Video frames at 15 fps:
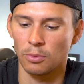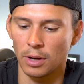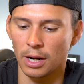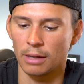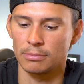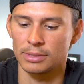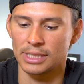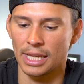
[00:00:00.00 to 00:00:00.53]
what
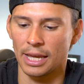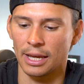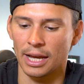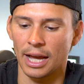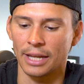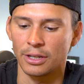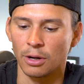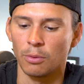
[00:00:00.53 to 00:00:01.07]
I'm saying.
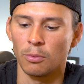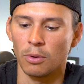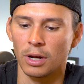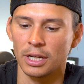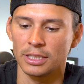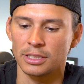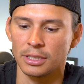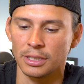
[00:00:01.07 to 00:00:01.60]
I don't
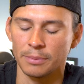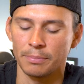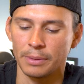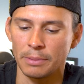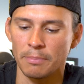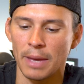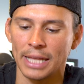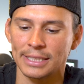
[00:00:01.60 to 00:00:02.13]
want it to
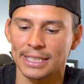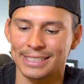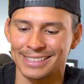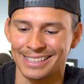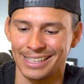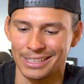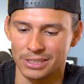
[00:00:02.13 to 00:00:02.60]
be meant as an